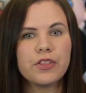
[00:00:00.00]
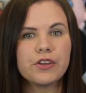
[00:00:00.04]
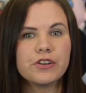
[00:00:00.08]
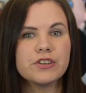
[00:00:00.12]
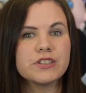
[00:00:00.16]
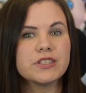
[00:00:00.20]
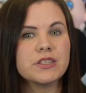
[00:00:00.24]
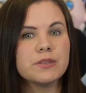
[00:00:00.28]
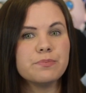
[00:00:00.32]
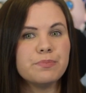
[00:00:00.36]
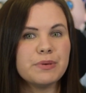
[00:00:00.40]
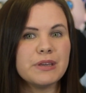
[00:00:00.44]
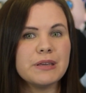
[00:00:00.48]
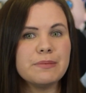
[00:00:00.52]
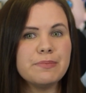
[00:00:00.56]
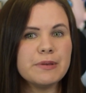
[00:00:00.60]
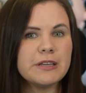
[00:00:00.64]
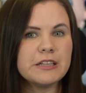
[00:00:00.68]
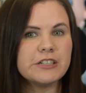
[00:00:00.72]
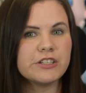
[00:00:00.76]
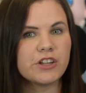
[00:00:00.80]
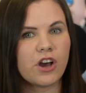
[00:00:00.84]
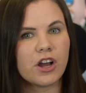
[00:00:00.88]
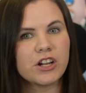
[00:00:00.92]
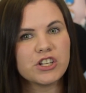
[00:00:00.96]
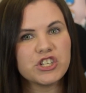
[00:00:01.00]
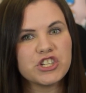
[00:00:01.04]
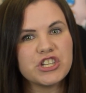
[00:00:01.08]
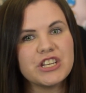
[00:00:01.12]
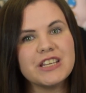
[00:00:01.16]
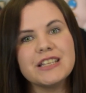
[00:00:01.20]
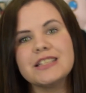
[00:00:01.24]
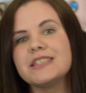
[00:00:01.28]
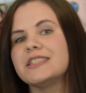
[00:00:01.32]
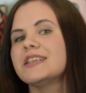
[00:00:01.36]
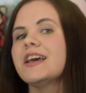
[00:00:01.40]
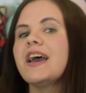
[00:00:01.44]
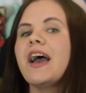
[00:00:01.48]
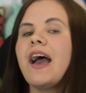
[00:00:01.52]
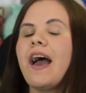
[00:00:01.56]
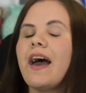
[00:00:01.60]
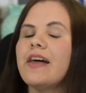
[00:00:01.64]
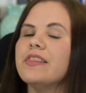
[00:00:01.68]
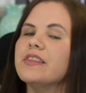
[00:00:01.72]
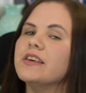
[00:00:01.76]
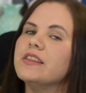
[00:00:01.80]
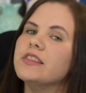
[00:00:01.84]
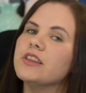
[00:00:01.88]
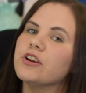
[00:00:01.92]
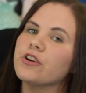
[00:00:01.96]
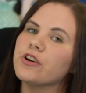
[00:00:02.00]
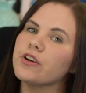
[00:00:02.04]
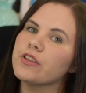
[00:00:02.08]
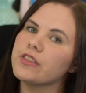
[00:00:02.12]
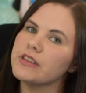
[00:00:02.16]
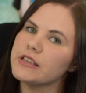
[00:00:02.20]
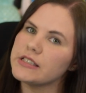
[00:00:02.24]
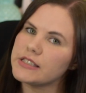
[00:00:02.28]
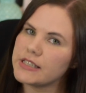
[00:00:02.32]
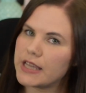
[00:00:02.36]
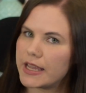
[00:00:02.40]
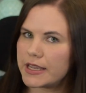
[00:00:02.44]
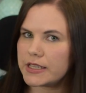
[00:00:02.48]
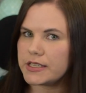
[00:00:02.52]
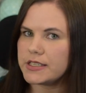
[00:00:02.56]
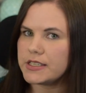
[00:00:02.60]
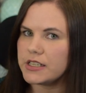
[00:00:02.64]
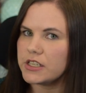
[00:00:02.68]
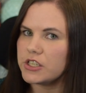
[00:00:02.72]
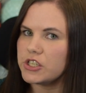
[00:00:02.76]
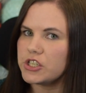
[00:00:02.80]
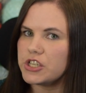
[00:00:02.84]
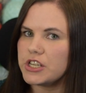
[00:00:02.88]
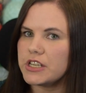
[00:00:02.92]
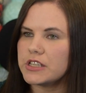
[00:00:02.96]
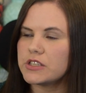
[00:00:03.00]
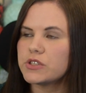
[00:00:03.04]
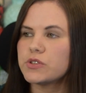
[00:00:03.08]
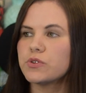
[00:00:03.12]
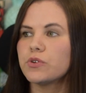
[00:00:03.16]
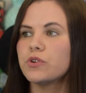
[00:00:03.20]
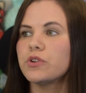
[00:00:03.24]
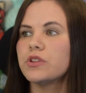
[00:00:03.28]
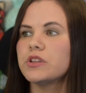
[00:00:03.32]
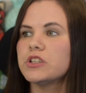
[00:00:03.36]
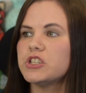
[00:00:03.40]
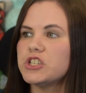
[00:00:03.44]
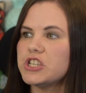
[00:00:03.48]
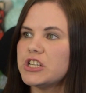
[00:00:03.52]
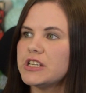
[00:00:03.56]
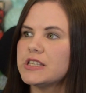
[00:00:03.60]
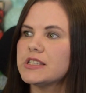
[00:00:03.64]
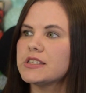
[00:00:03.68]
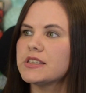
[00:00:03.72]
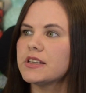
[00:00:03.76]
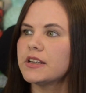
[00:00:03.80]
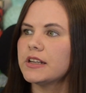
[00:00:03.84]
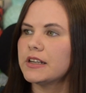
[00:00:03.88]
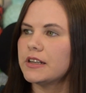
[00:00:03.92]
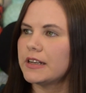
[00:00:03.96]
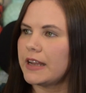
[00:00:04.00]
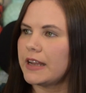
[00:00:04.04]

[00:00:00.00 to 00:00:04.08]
There's the BB.Cheats, and then there are the testing cheats, or the cheats that